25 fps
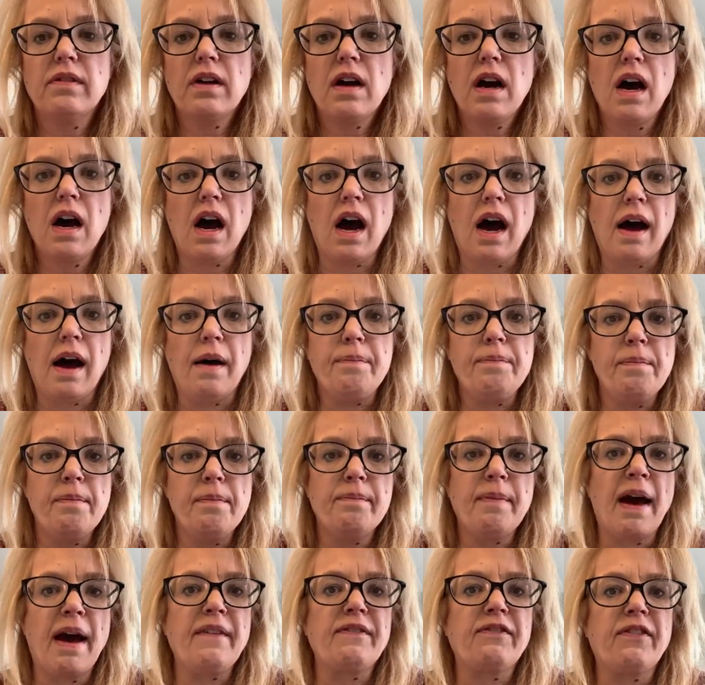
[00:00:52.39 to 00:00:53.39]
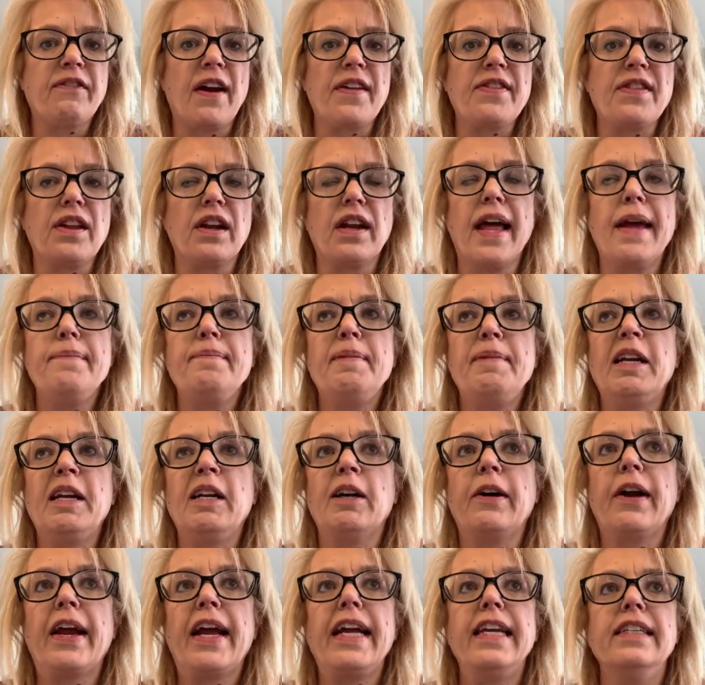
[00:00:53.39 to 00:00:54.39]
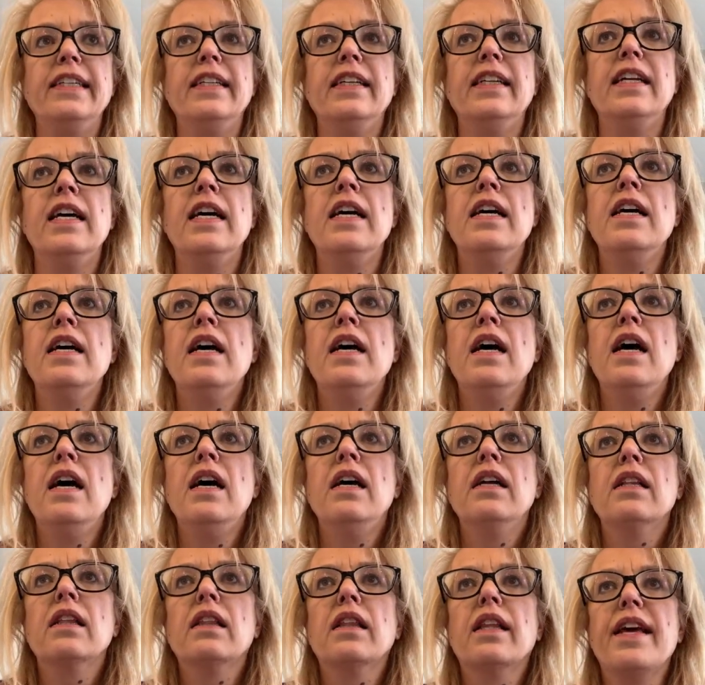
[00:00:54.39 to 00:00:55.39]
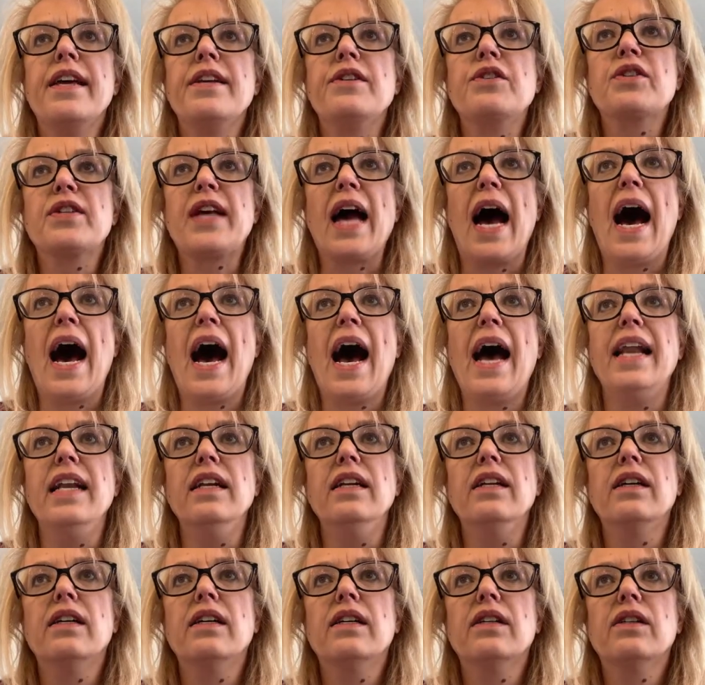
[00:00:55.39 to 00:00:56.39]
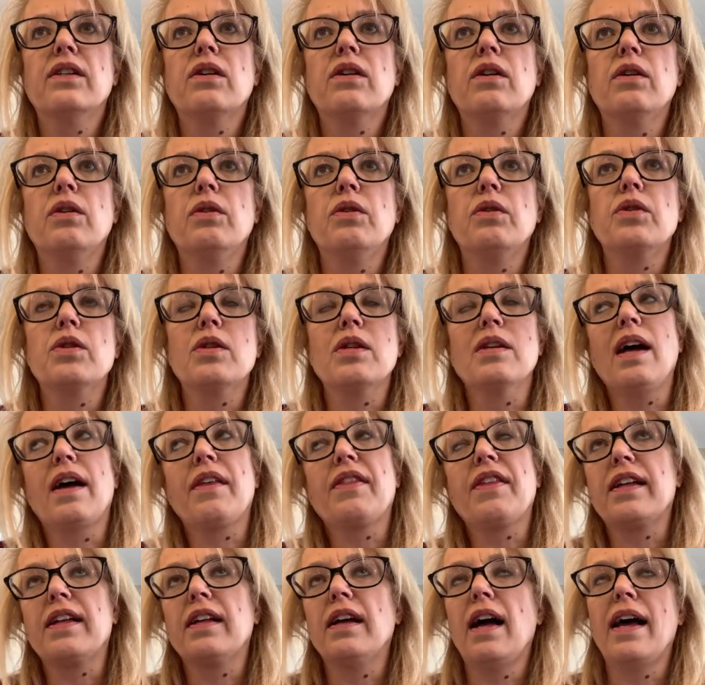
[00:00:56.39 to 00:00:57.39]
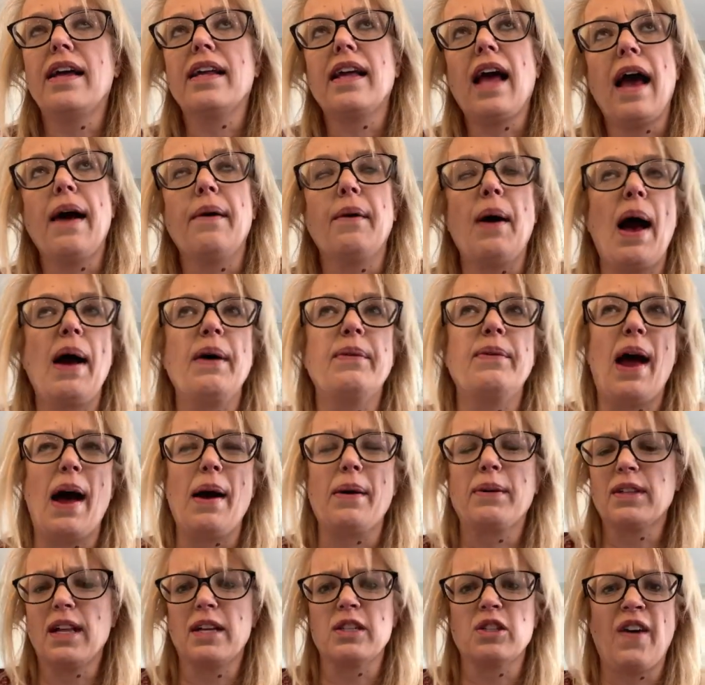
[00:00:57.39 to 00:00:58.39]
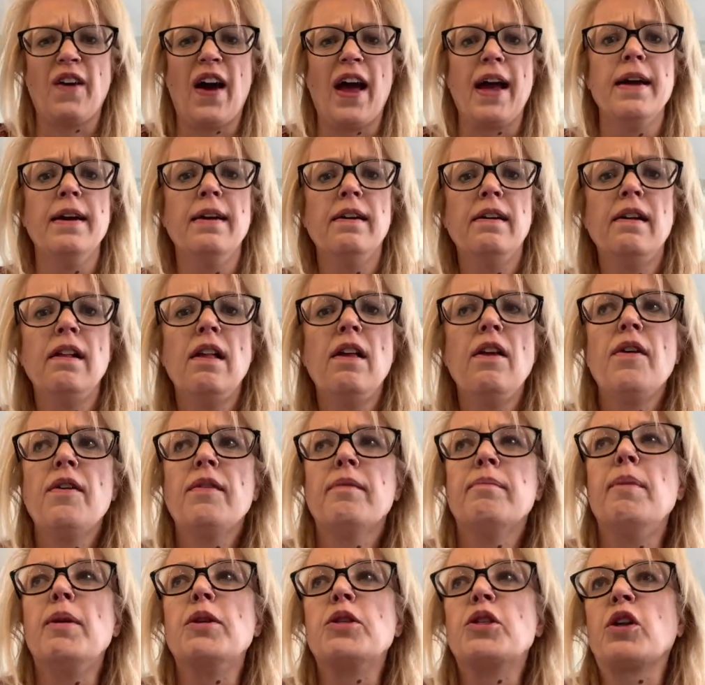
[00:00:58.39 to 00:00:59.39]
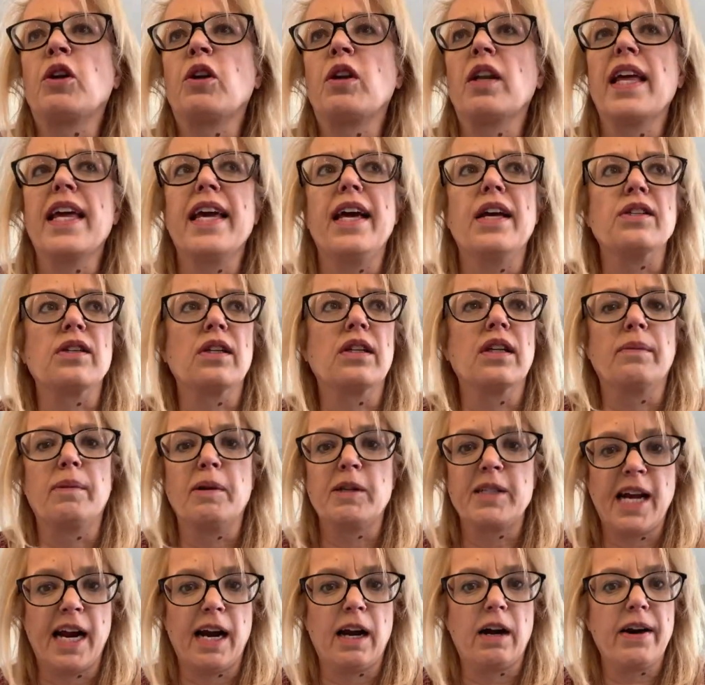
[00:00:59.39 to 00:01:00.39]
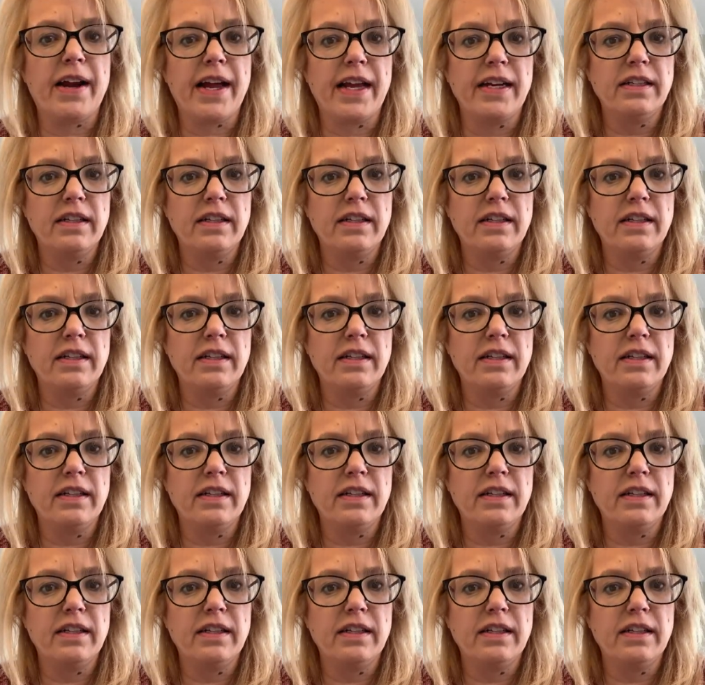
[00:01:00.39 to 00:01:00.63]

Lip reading: My friend, the late Peter Eaton, Lee Scott, who's, I think, I would classify Mr. Lee as a libertarian,